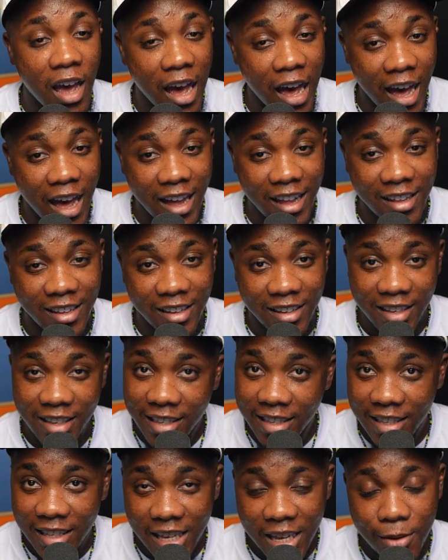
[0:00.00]
And the
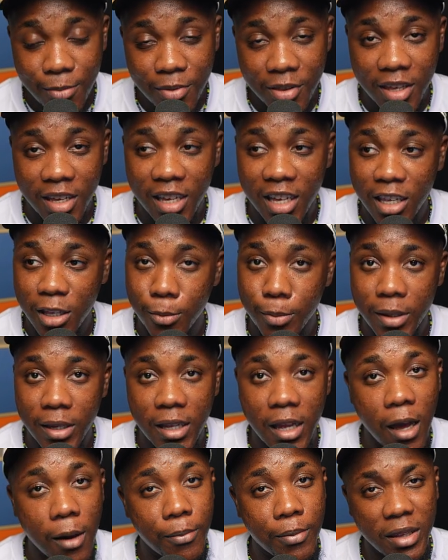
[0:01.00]
same thing has been
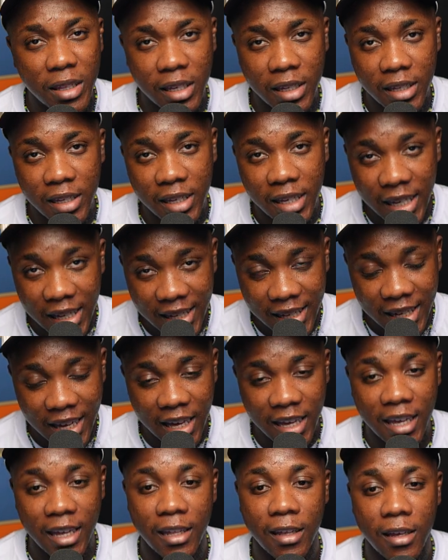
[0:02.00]
happening in
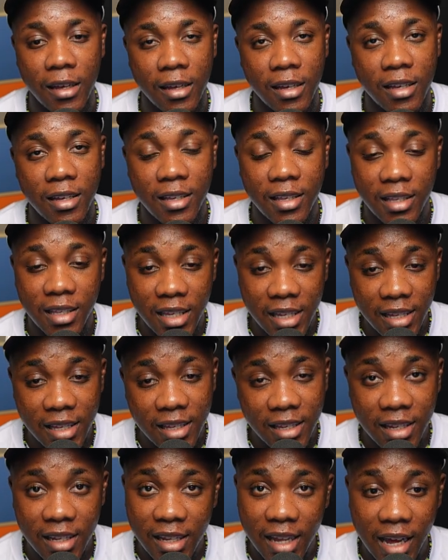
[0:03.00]
Guyana
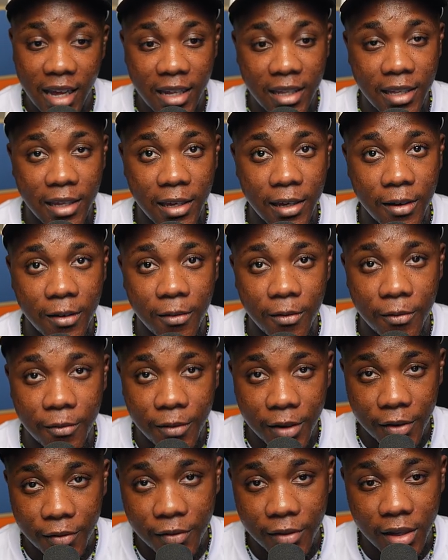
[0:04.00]
since the
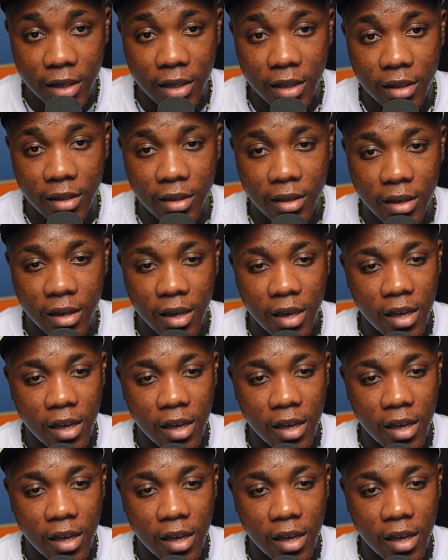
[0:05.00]
1950s.